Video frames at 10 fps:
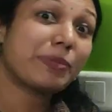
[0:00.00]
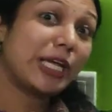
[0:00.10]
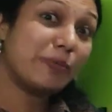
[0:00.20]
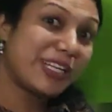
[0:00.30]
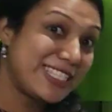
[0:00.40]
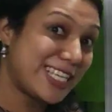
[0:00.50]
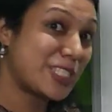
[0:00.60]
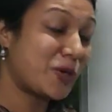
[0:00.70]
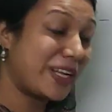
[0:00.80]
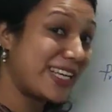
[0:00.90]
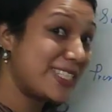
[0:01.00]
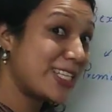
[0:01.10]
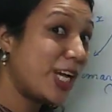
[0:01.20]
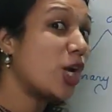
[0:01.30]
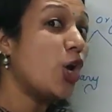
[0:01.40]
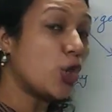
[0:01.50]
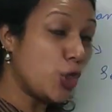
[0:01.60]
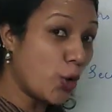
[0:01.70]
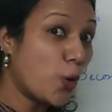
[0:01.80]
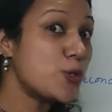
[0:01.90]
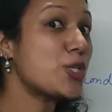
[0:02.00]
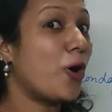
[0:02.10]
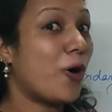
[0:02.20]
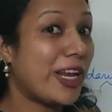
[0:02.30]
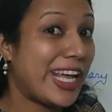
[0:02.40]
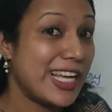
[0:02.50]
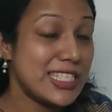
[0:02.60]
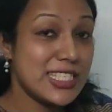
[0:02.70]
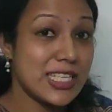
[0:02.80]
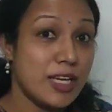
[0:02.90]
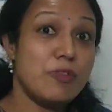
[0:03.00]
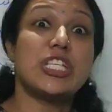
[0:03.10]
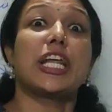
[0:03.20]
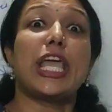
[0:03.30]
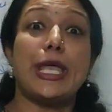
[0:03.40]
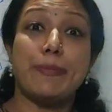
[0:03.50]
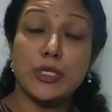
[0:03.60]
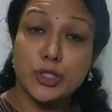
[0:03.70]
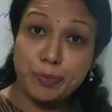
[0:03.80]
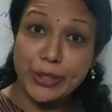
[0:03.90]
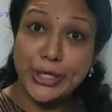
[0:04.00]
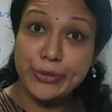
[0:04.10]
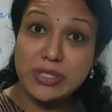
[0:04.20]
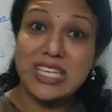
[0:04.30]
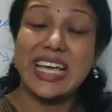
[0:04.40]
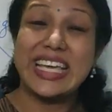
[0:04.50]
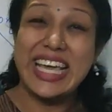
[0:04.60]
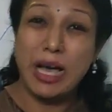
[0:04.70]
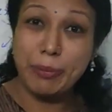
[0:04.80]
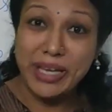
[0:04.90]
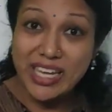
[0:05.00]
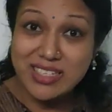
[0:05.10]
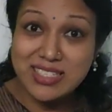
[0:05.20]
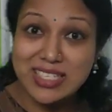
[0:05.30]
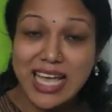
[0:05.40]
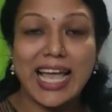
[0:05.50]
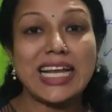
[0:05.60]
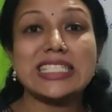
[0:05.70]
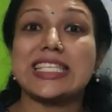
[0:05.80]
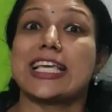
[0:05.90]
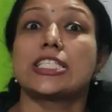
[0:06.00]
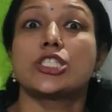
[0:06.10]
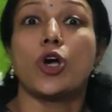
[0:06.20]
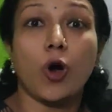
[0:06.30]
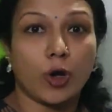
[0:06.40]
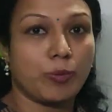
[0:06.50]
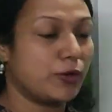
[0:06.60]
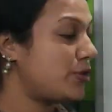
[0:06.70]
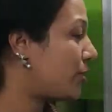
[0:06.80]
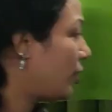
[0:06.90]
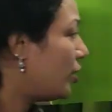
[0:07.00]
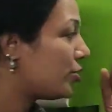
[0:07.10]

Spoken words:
Primary sex organs are those organs which are able to produce gametes and sex hormones.